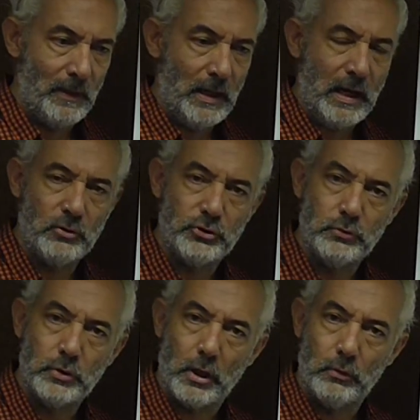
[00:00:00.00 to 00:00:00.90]
how do you
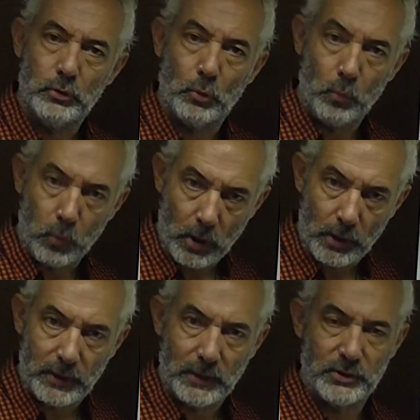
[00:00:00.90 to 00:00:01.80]
know you're
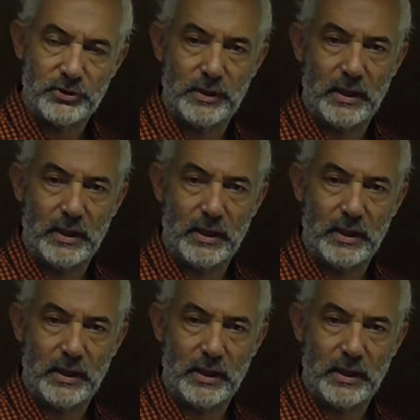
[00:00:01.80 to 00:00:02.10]
working to